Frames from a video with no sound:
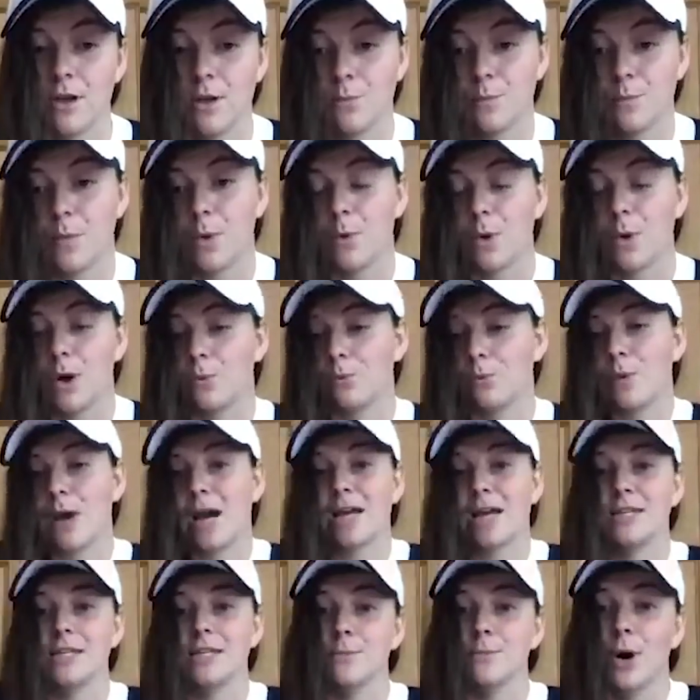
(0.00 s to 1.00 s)
well,
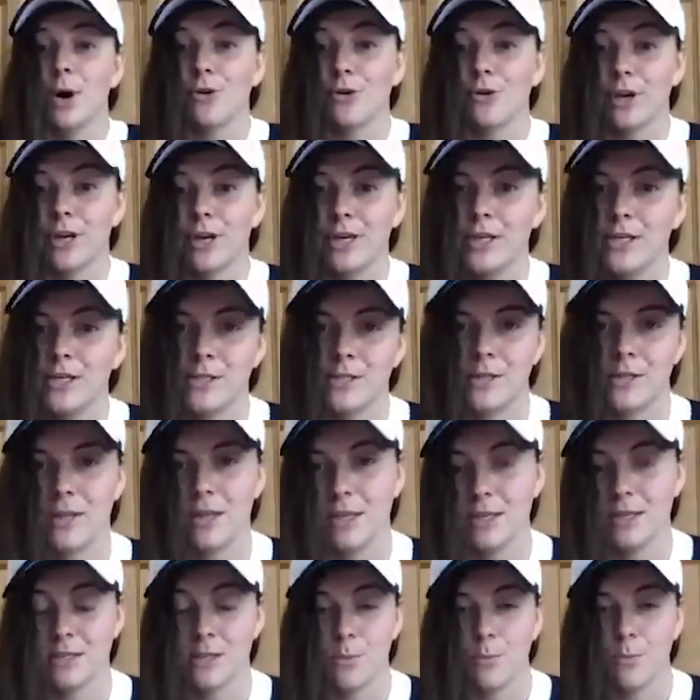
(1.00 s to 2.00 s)
Andy Murray, he's
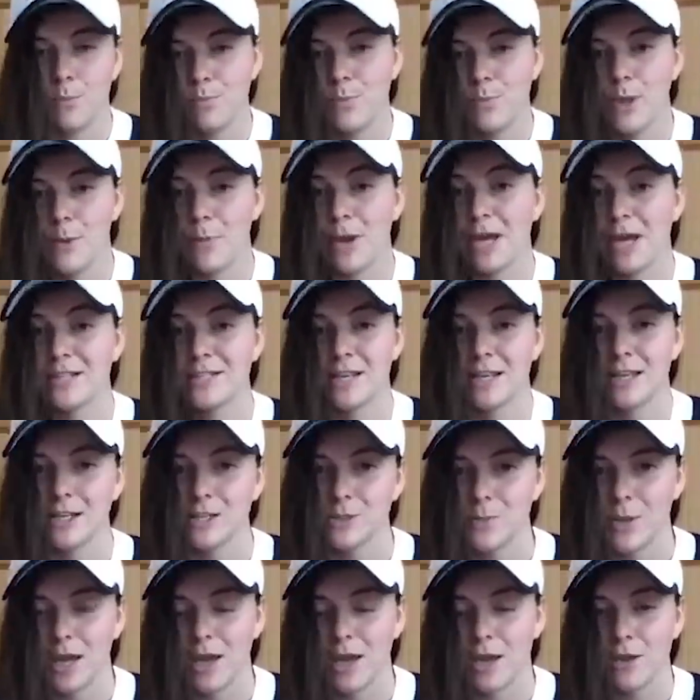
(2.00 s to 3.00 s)
the best
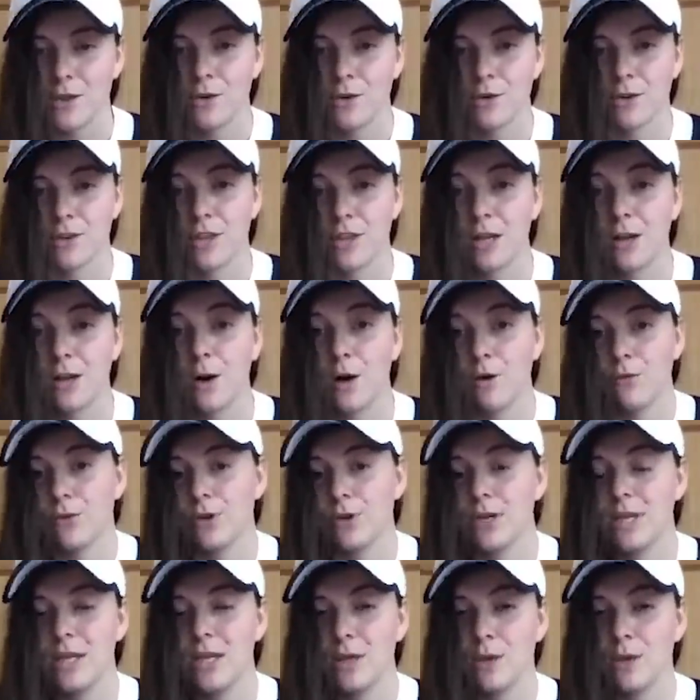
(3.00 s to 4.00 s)
tennis player you can think of,
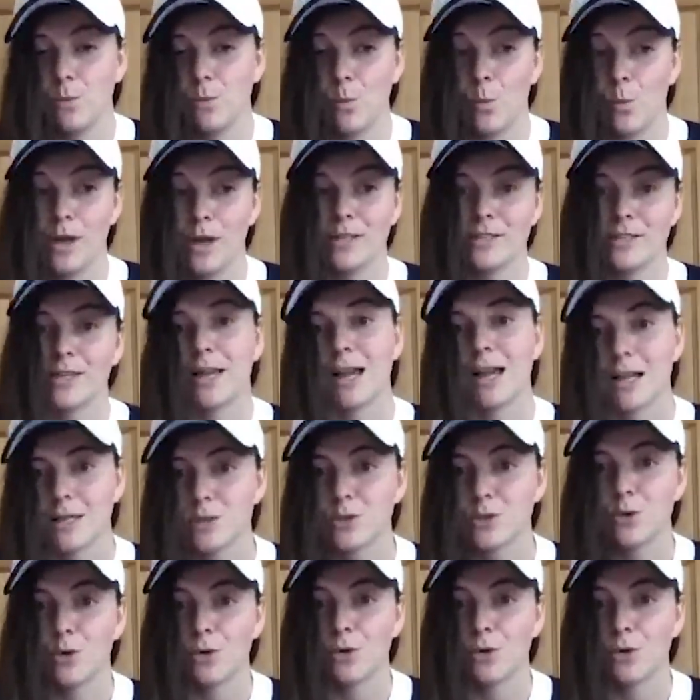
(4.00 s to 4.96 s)
and he went to Castore.